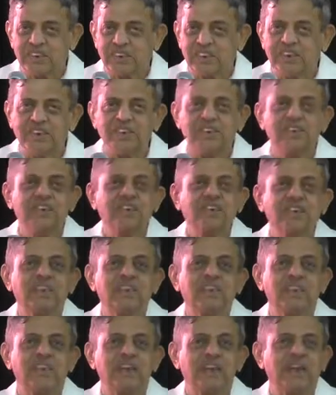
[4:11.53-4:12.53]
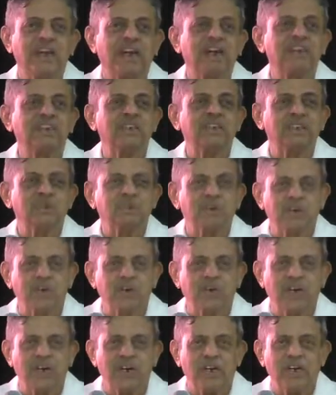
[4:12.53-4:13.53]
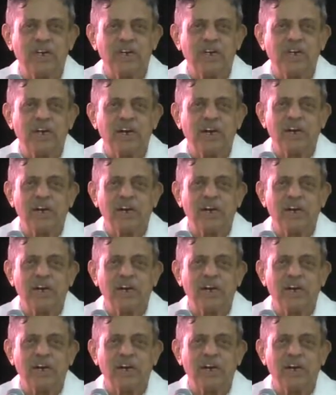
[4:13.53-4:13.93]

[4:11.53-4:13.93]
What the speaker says: and the grandeur of yoga,